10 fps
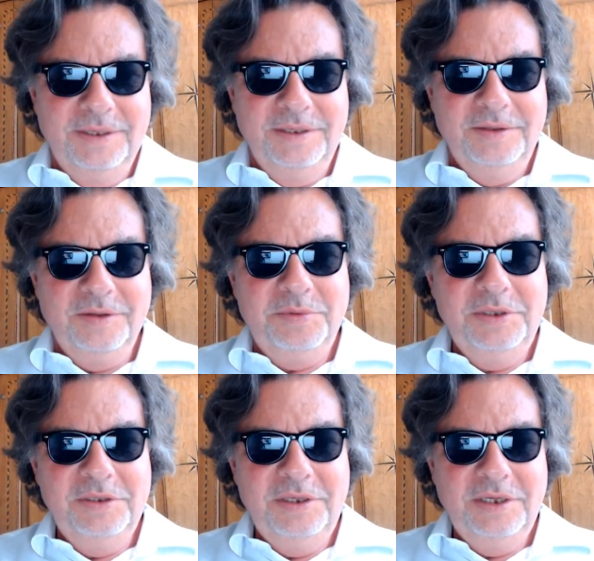The
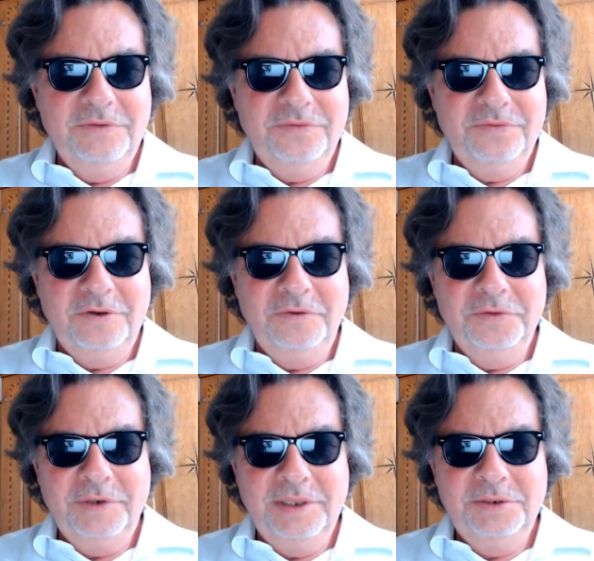PDF of
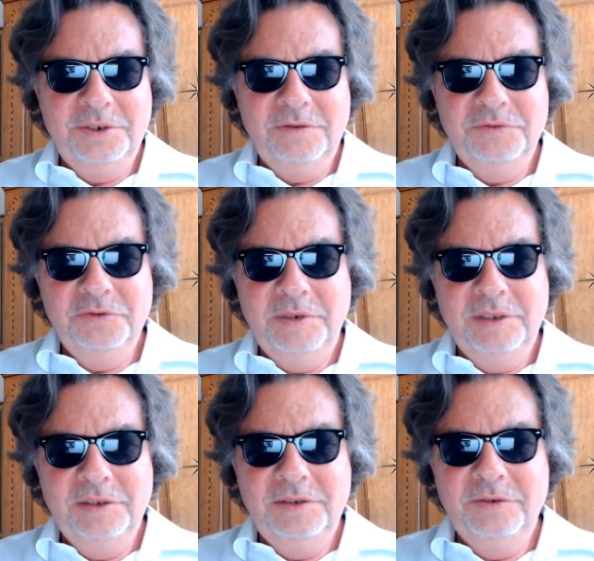the relative
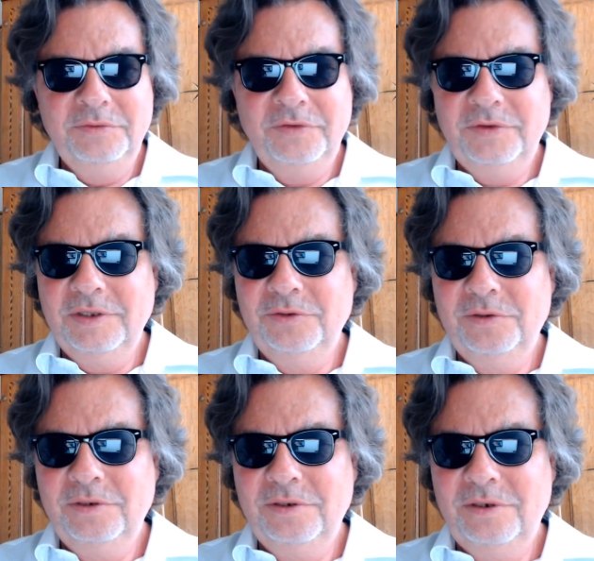humidity
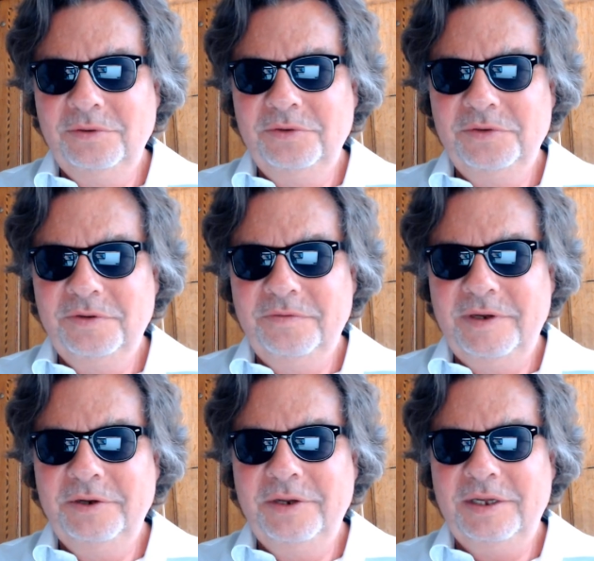residual looks
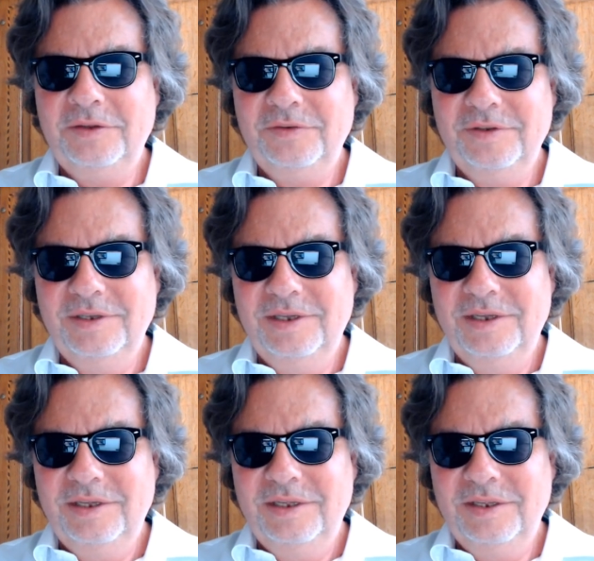very nice.
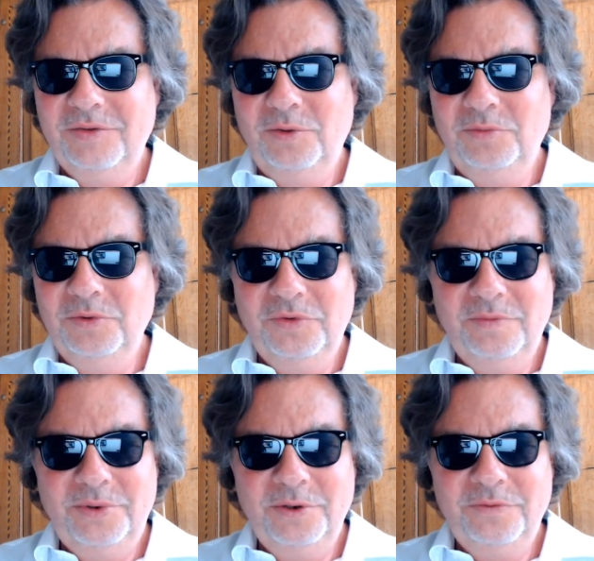It's almost
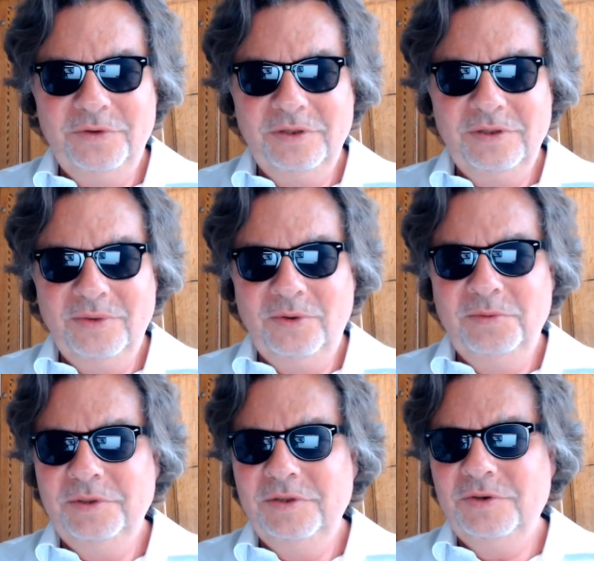a perfect
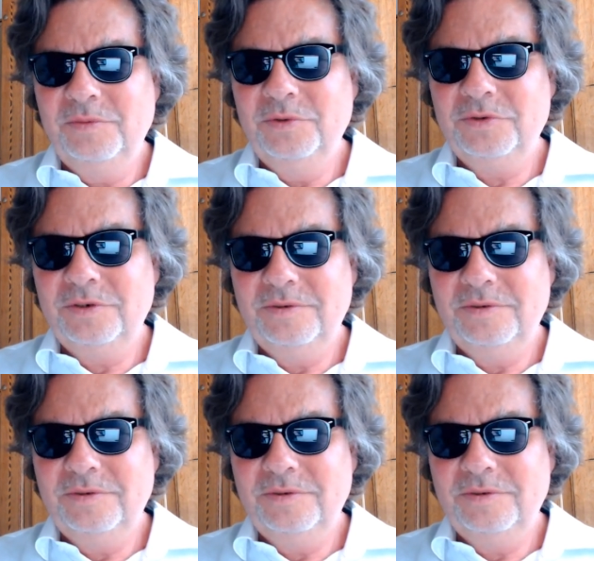normal distribution.